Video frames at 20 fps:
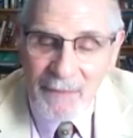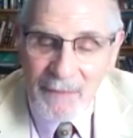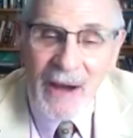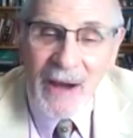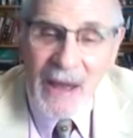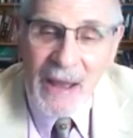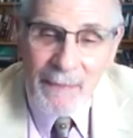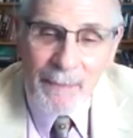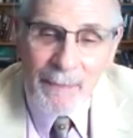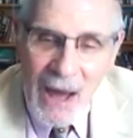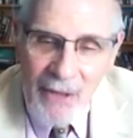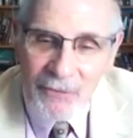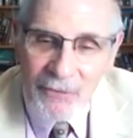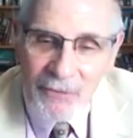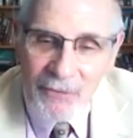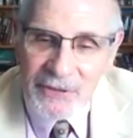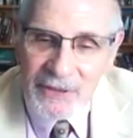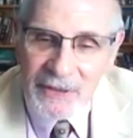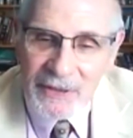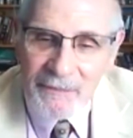and my
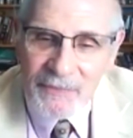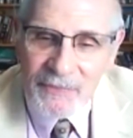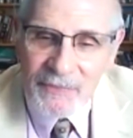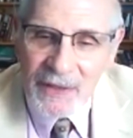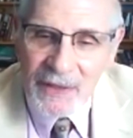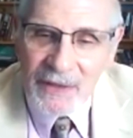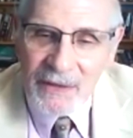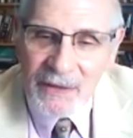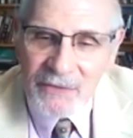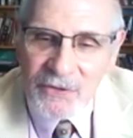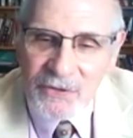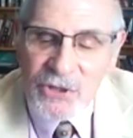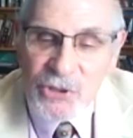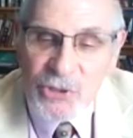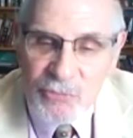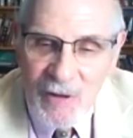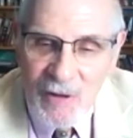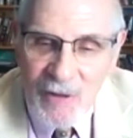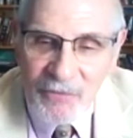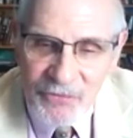policy
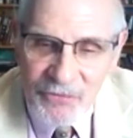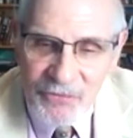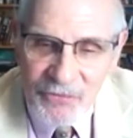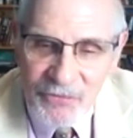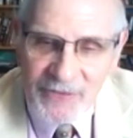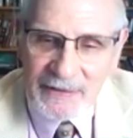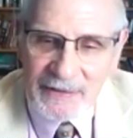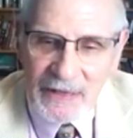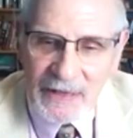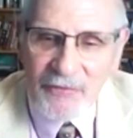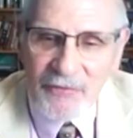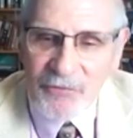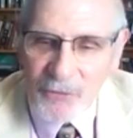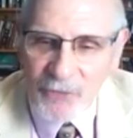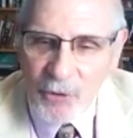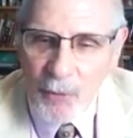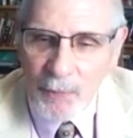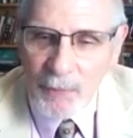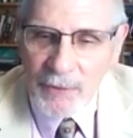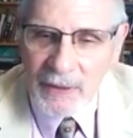to strengthen
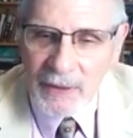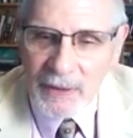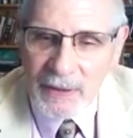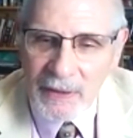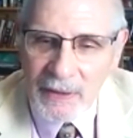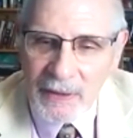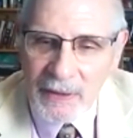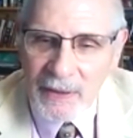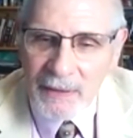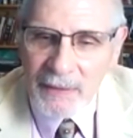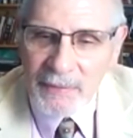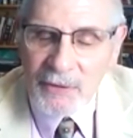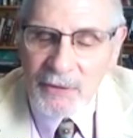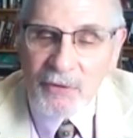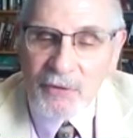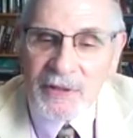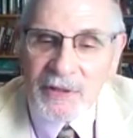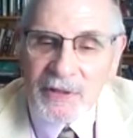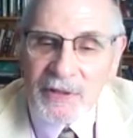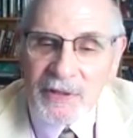Ethiopia,
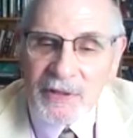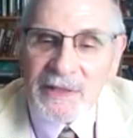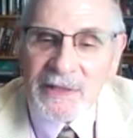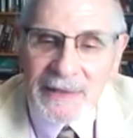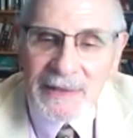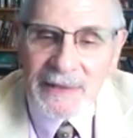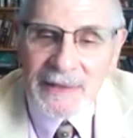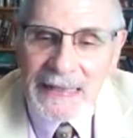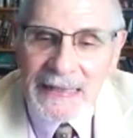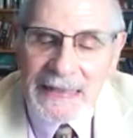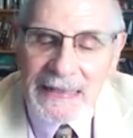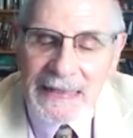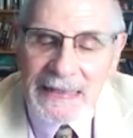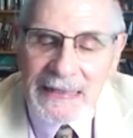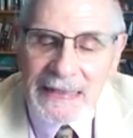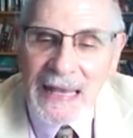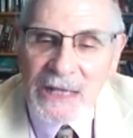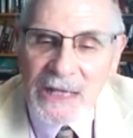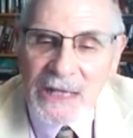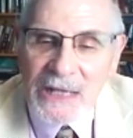because it's a leading
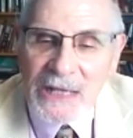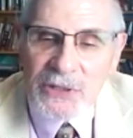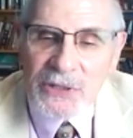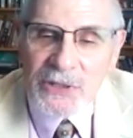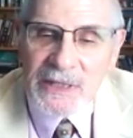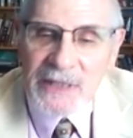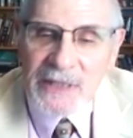nation